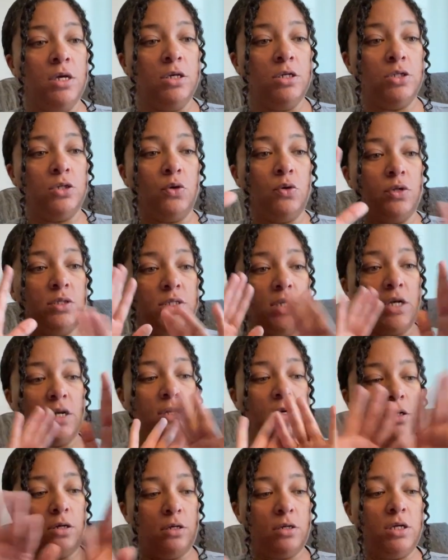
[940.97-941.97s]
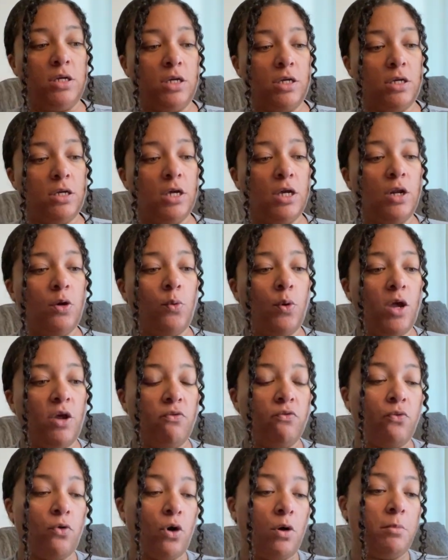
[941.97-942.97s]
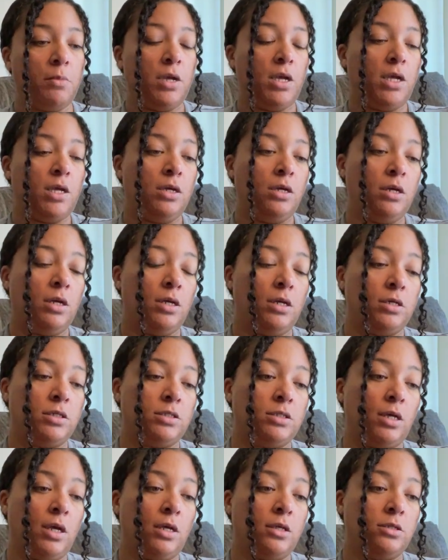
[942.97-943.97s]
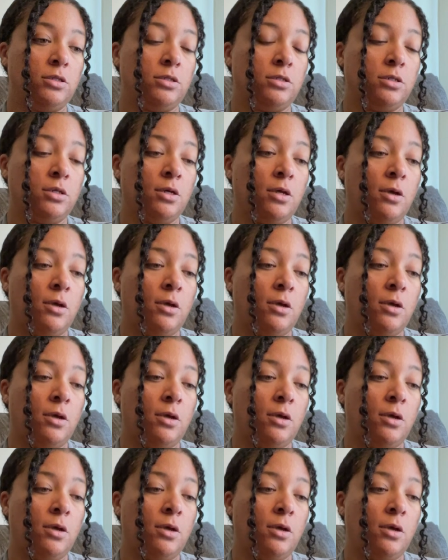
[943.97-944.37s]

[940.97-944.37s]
So it's like a getaway for me in a sense.